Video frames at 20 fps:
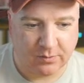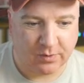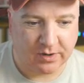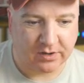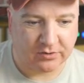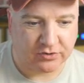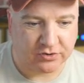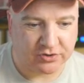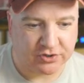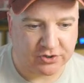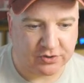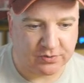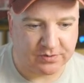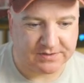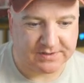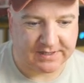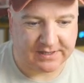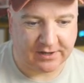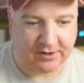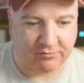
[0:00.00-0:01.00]
we can just
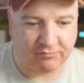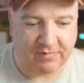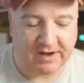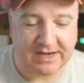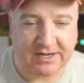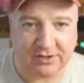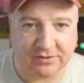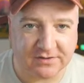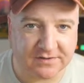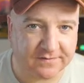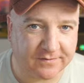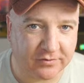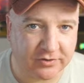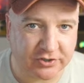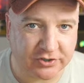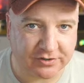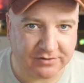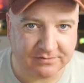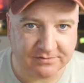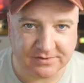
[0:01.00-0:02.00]
use the uh, radians
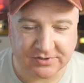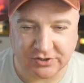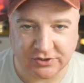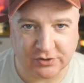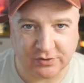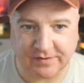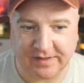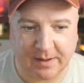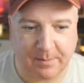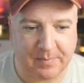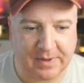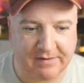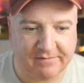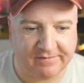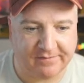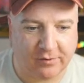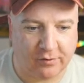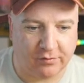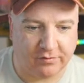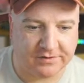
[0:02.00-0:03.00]
function to do that
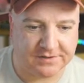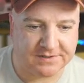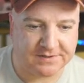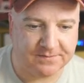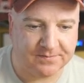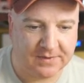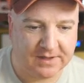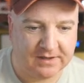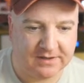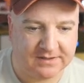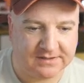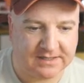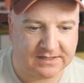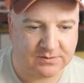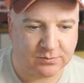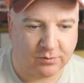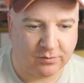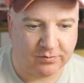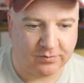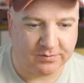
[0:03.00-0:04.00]
bit for us. So
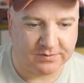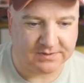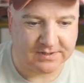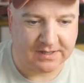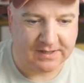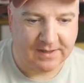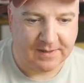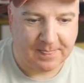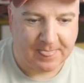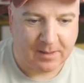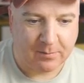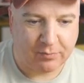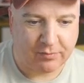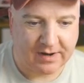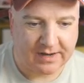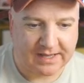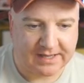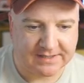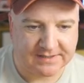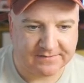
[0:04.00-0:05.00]
that's all those
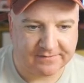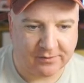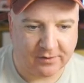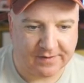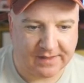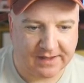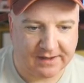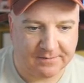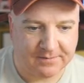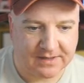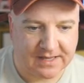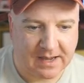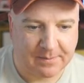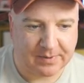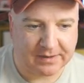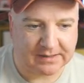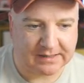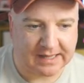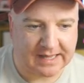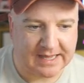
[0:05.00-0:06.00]
brackets for there.
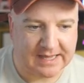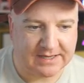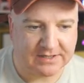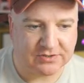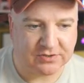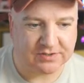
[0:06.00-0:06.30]
Capital A is